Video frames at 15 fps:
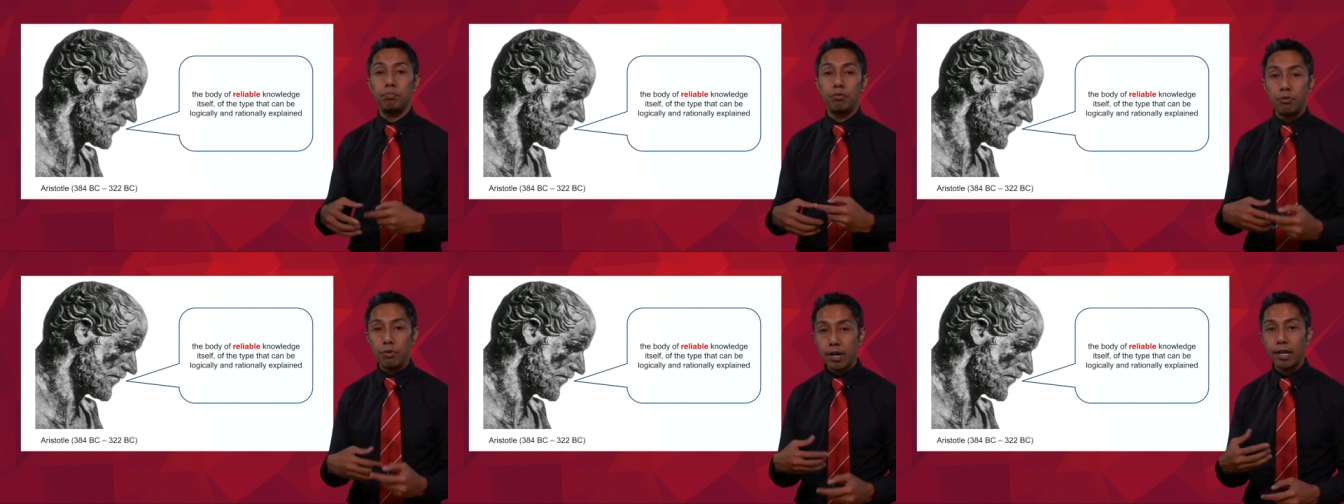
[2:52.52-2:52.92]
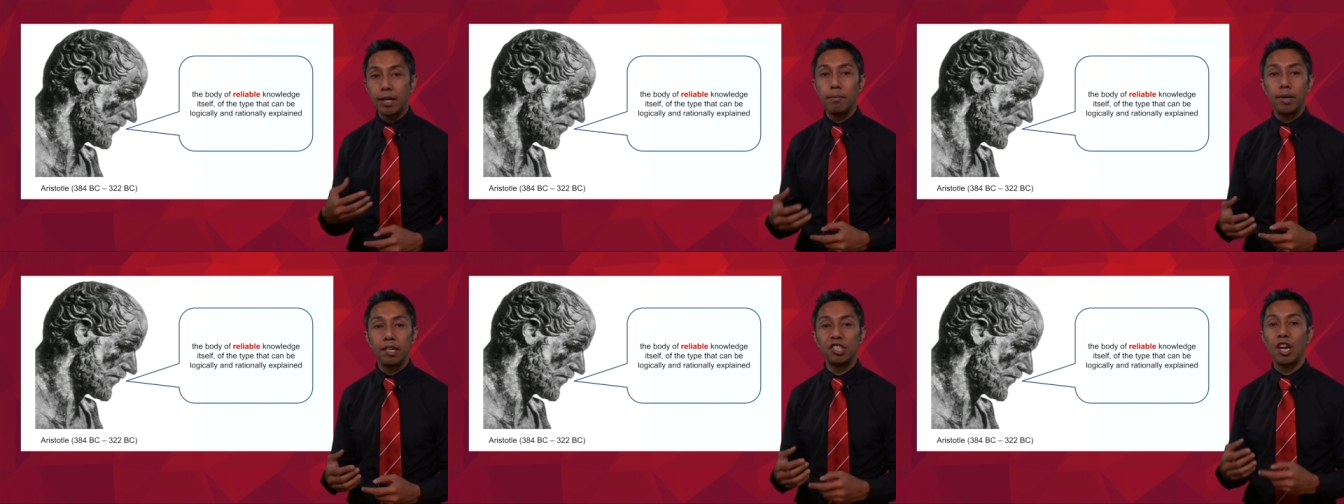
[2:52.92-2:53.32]
pretty
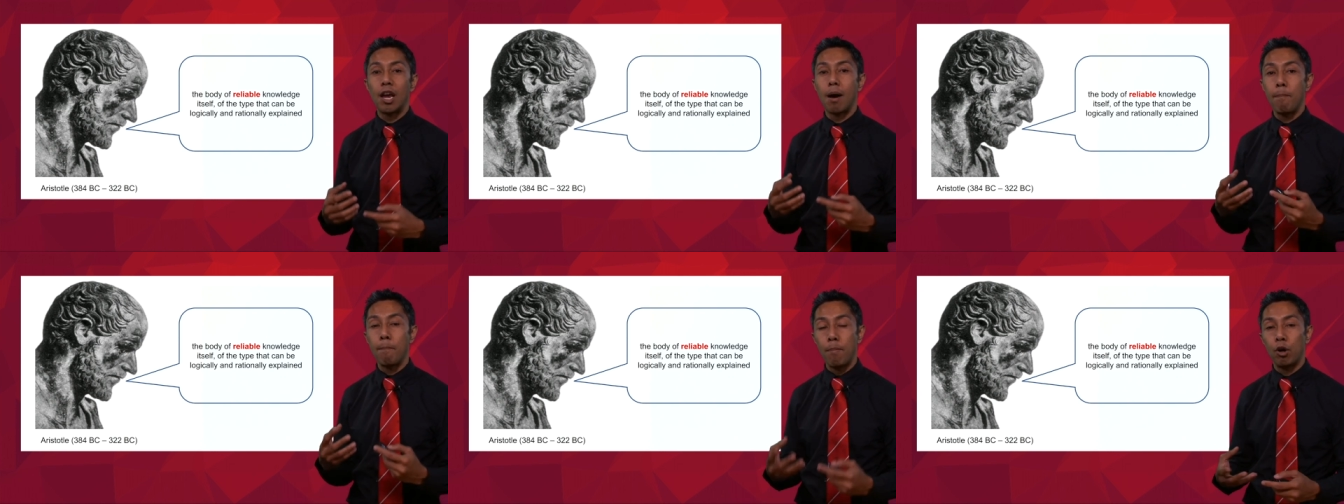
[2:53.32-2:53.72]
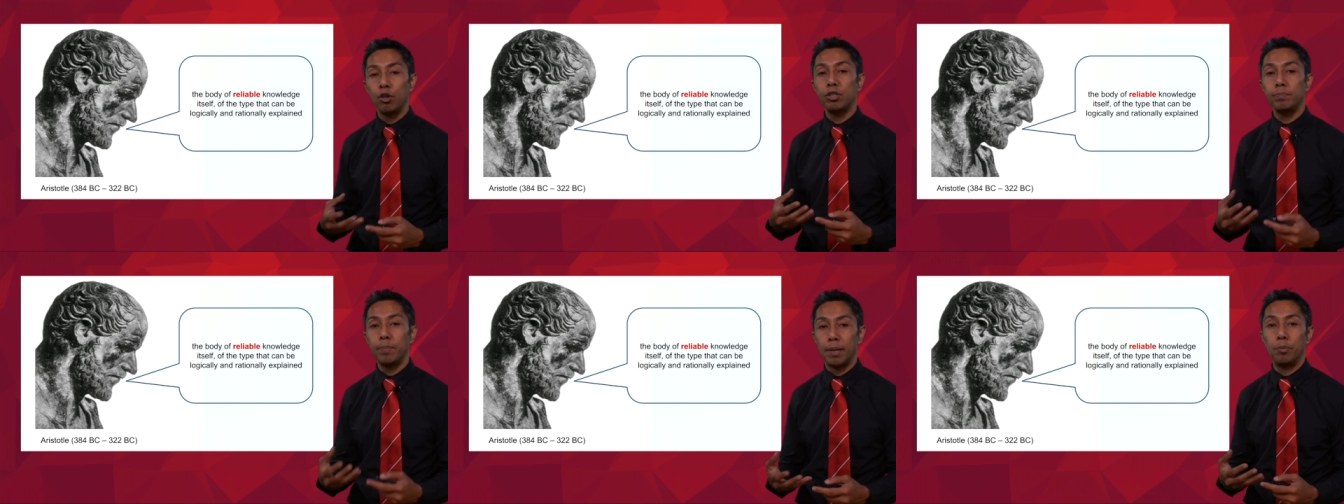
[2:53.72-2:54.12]
much how
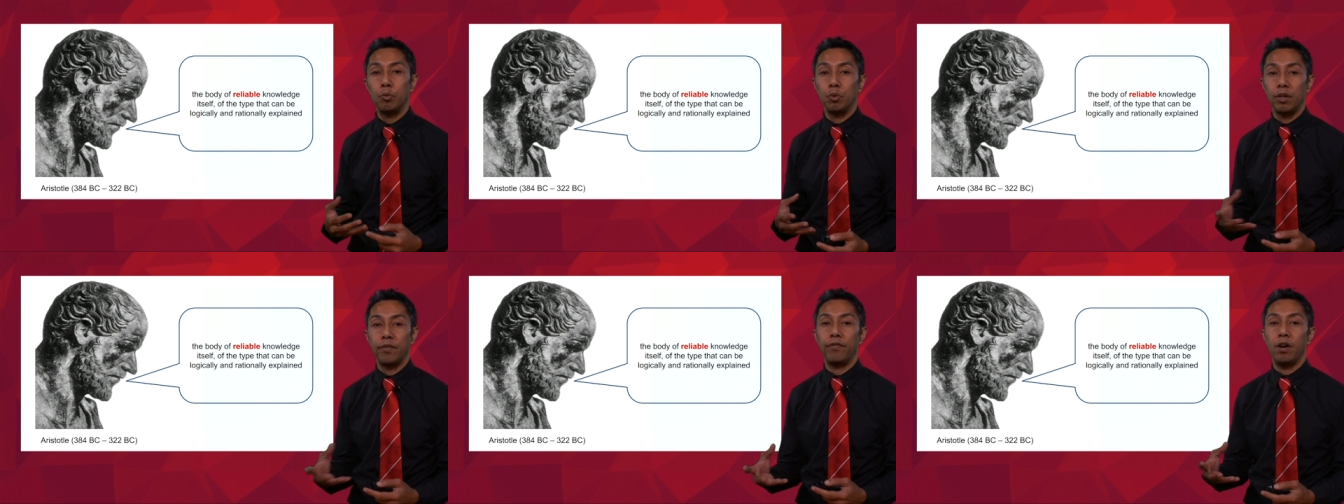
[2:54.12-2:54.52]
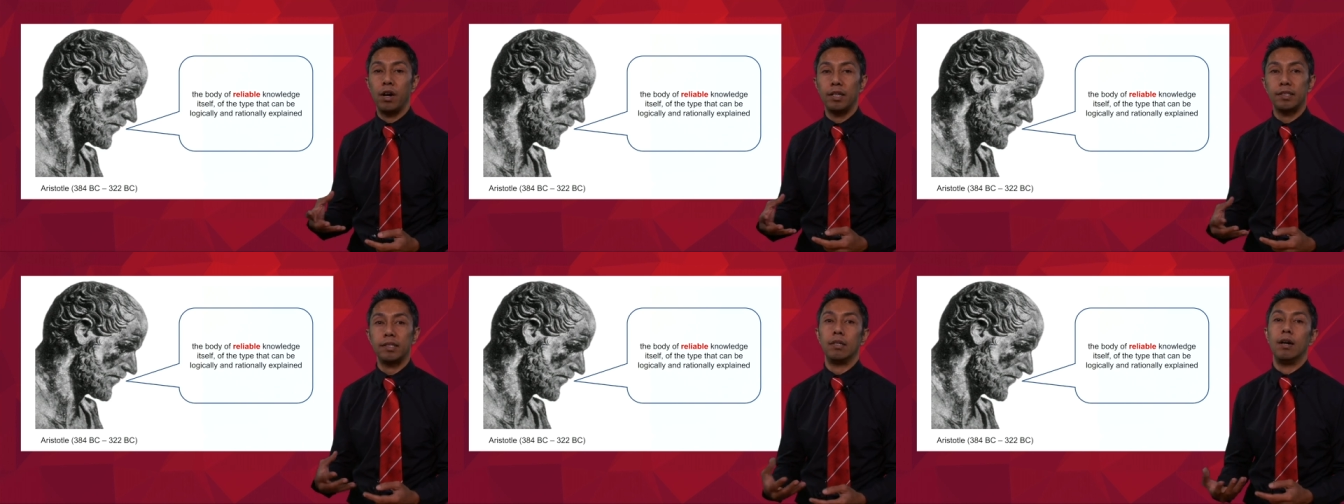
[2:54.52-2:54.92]
most people would
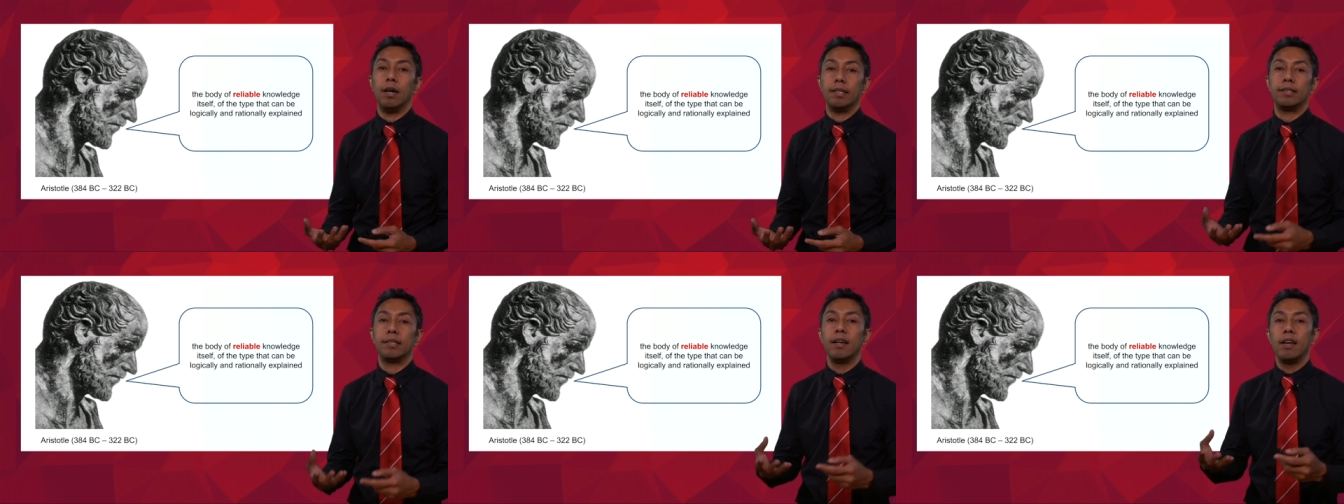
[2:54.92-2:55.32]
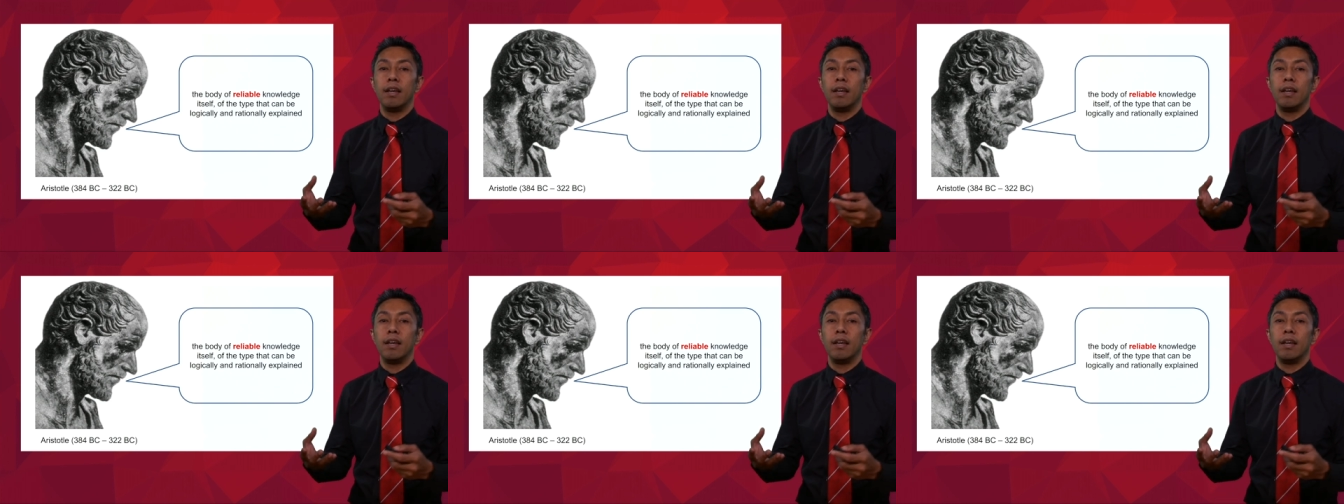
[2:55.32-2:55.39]
define science.